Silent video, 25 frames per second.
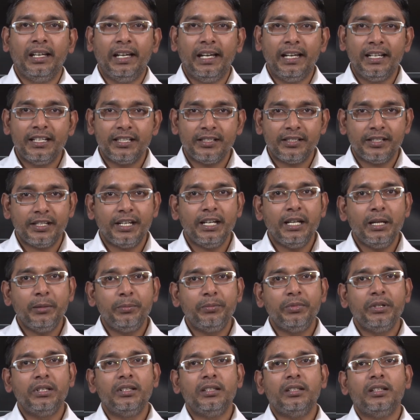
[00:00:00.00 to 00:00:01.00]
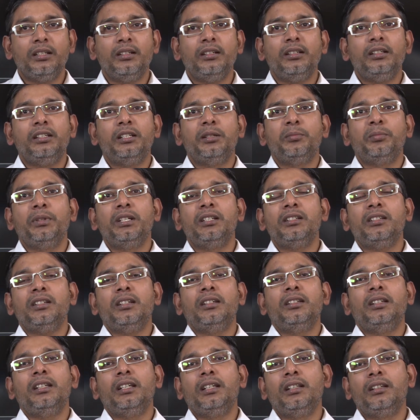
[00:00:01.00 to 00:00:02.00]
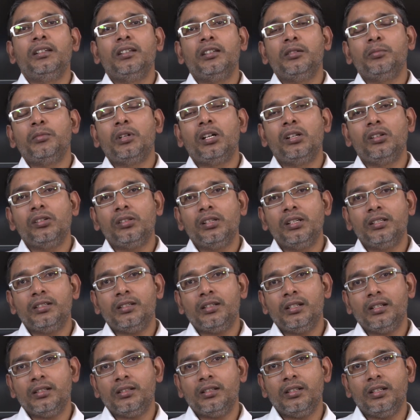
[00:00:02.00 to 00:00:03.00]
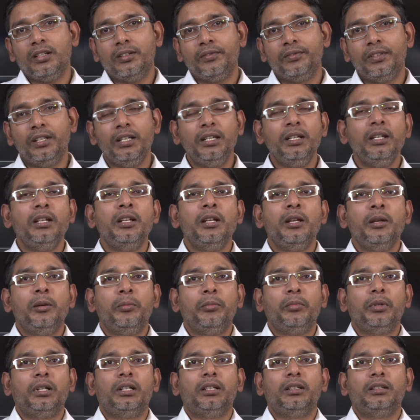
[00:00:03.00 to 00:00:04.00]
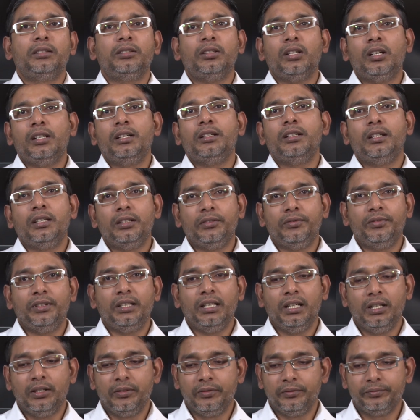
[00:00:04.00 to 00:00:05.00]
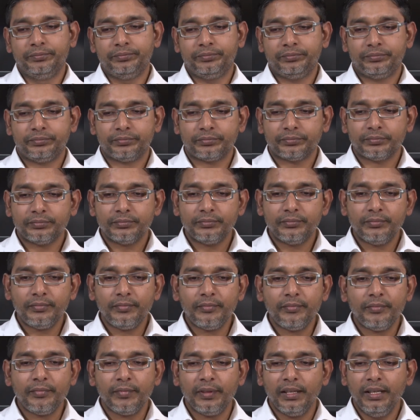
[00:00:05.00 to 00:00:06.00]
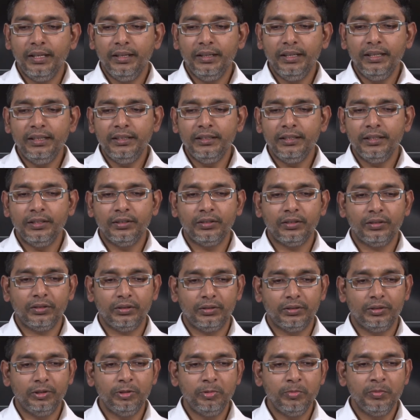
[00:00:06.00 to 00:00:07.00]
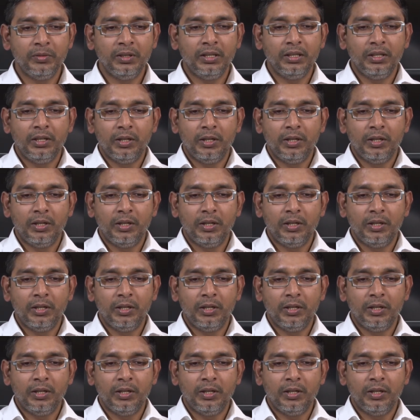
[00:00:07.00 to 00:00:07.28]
its shape in general depends on the inner molecular structure of the uh, solid that we have, right. So,